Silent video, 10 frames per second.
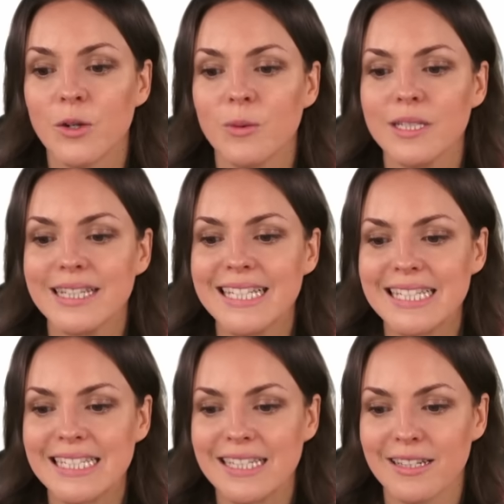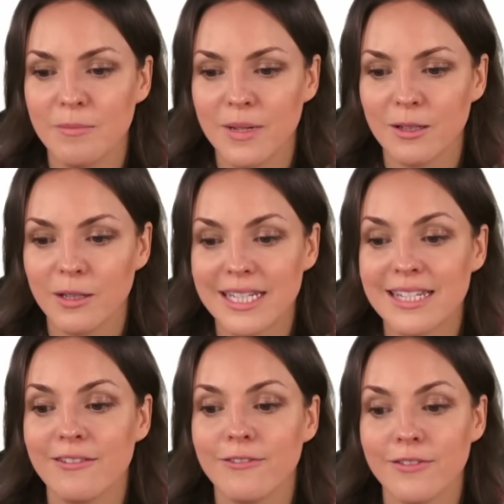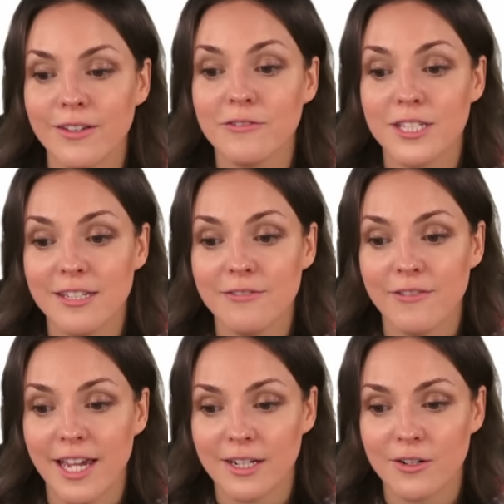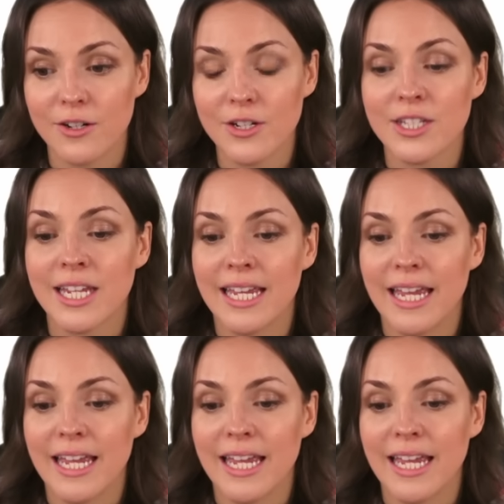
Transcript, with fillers: With this in the middle, it's 50 factors.